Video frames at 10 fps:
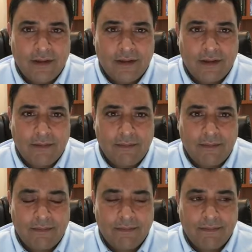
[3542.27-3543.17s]

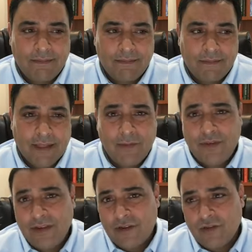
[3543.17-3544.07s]
And
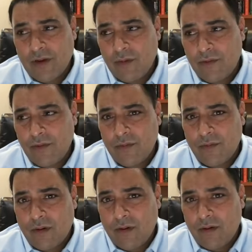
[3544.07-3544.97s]
once again, I try to
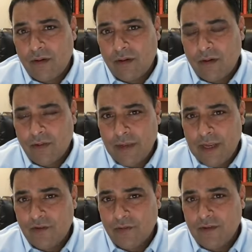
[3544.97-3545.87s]
review all the
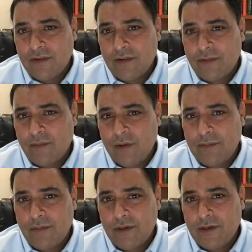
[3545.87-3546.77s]
major ones in the
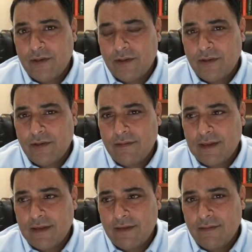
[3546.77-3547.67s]
brain book
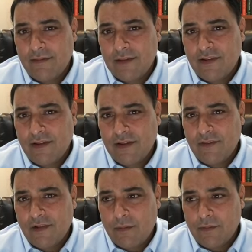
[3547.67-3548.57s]

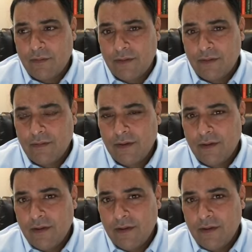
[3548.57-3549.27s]
if it's helpful to you.